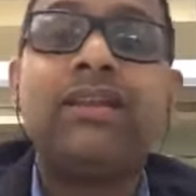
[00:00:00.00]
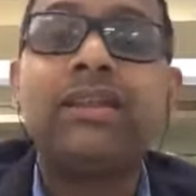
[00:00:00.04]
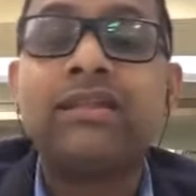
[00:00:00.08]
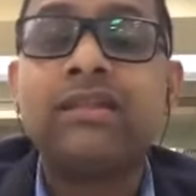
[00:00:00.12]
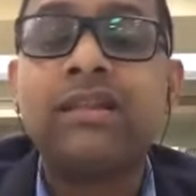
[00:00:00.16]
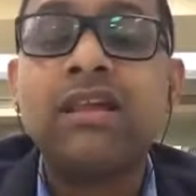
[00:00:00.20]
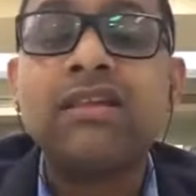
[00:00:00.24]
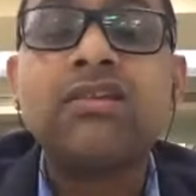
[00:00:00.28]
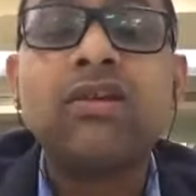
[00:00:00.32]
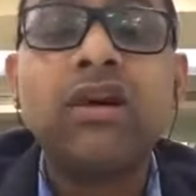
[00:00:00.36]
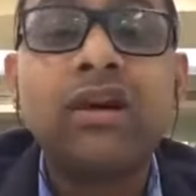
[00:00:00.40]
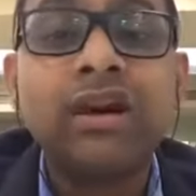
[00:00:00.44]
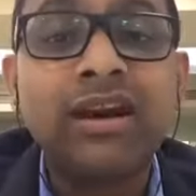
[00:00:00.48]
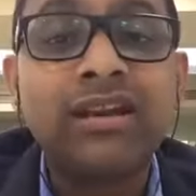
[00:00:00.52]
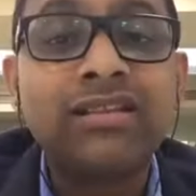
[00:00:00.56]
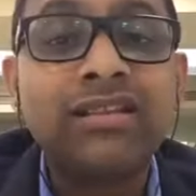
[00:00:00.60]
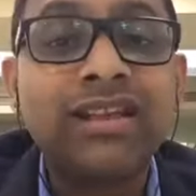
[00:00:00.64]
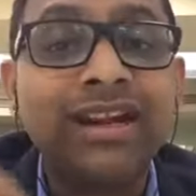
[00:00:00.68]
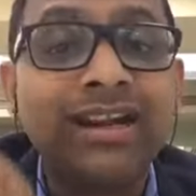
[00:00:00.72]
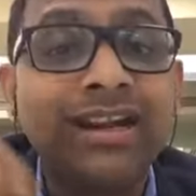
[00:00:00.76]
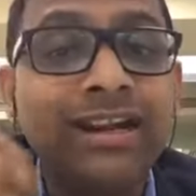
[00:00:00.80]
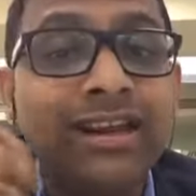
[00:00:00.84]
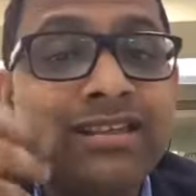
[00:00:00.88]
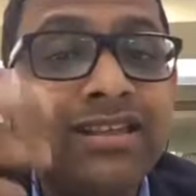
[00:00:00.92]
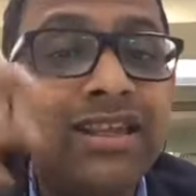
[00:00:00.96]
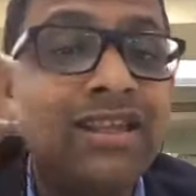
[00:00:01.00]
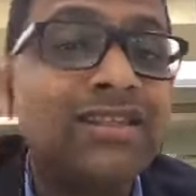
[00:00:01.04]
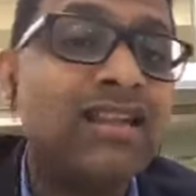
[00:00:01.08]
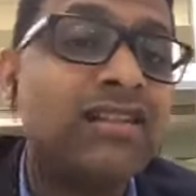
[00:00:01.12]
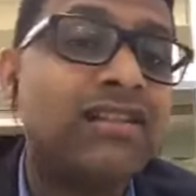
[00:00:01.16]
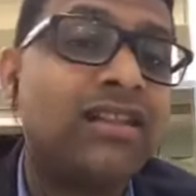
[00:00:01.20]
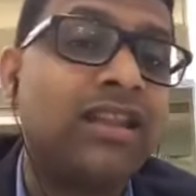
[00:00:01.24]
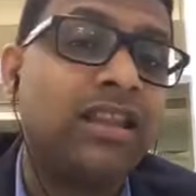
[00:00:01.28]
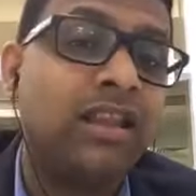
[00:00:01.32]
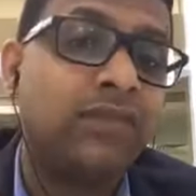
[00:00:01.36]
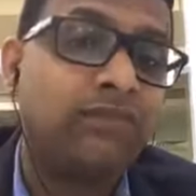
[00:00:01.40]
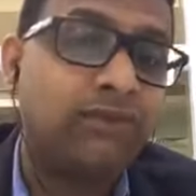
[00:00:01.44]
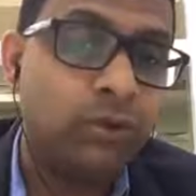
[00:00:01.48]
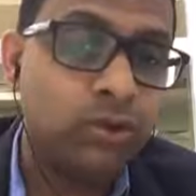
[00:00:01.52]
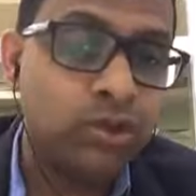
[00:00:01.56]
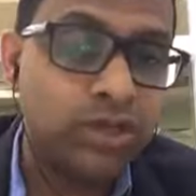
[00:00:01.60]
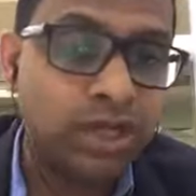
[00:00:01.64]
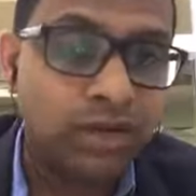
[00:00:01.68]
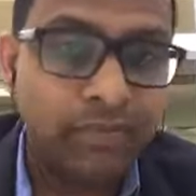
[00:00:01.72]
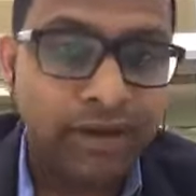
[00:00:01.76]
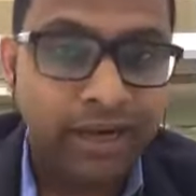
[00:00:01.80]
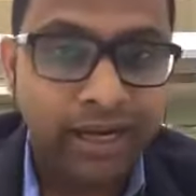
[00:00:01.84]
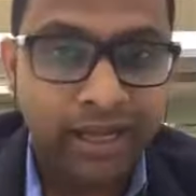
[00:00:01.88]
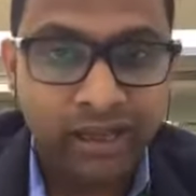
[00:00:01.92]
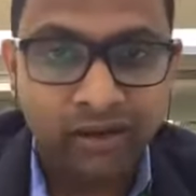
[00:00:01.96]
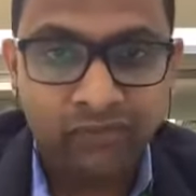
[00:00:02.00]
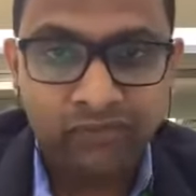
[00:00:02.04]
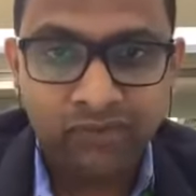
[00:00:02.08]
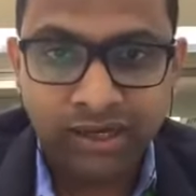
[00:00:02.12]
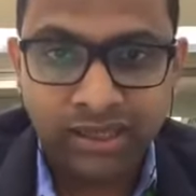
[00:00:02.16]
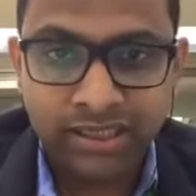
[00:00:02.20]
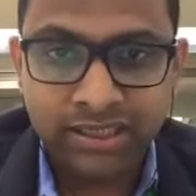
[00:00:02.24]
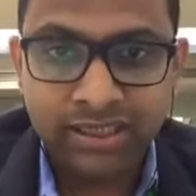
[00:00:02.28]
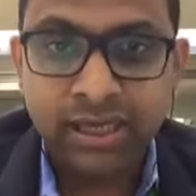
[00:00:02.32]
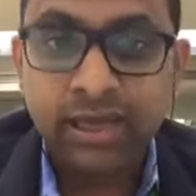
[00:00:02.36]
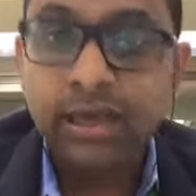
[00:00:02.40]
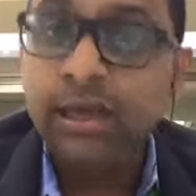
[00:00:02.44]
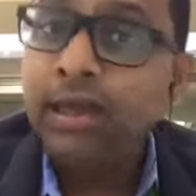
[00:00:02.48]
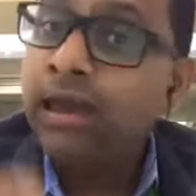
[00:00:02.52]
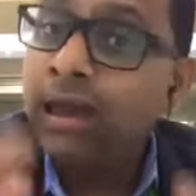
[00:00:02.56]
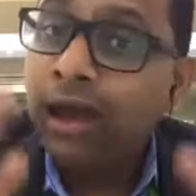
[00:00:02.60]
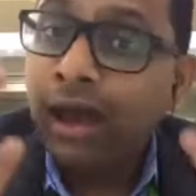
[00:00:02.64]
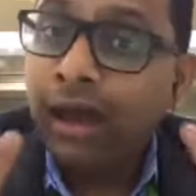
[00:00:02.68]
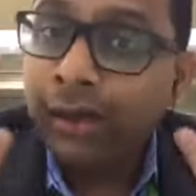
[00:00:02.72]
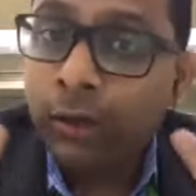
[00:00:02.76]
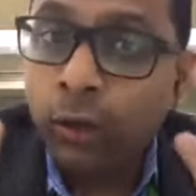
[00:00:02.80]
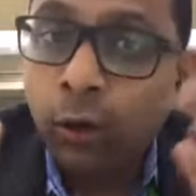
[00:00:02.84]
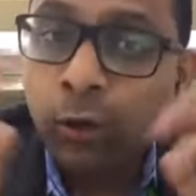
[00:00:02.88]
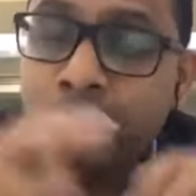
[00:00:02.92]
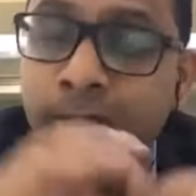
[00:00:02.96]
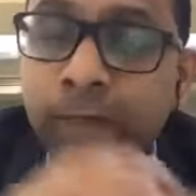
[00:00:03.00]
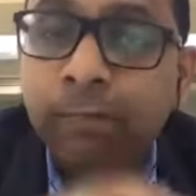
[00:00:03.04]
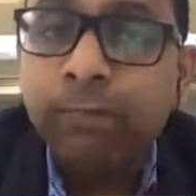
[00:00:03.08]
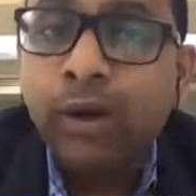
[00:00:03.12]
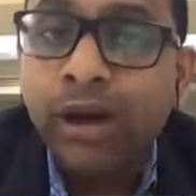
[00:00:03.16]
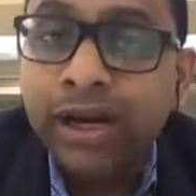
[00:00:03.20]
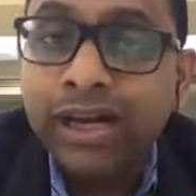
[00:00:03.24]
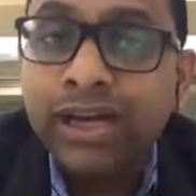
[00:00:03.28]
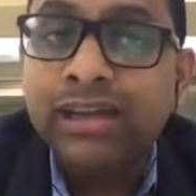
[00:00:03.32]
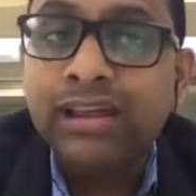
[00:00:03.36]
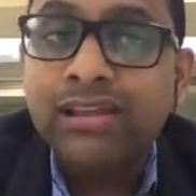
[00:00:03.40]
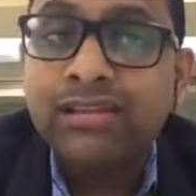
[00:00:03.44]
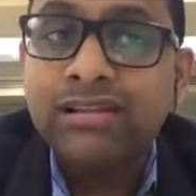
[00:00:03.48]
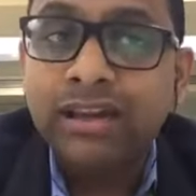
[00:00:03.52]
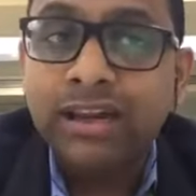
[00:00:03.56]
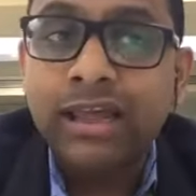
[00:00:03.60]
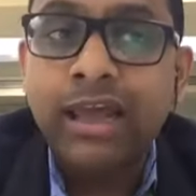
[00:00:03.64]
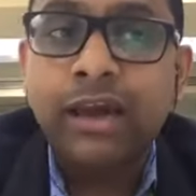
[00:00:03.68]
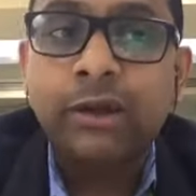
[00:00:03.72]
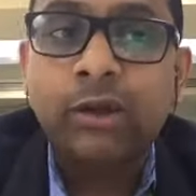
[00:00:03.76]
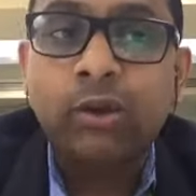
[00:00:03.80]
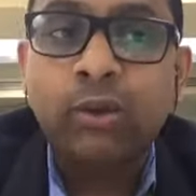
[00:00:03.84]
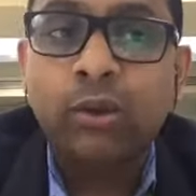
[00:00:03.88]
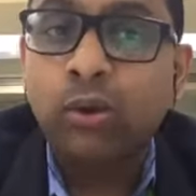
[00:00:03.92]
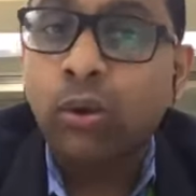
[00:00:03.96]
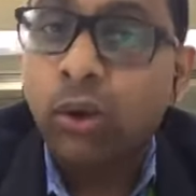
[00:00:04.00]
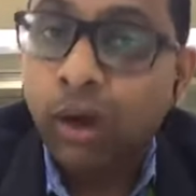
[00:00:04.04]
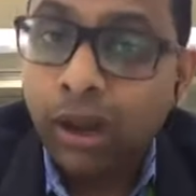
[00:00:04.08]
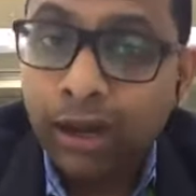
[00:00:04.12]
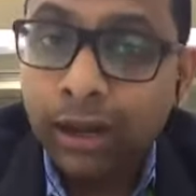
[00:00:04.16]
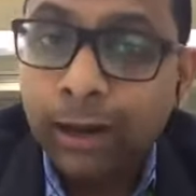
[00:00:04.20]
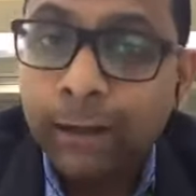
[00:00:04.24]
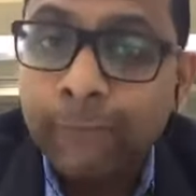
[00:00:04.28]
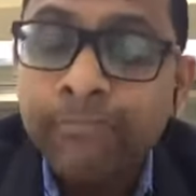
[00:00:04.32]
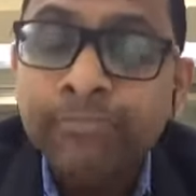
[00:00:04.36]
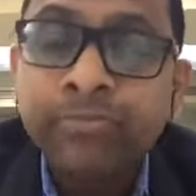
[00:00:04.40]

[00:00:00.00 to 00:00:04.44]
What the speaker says: disorders and diseases in the future, my dear friends. I hope the point is clear to you all.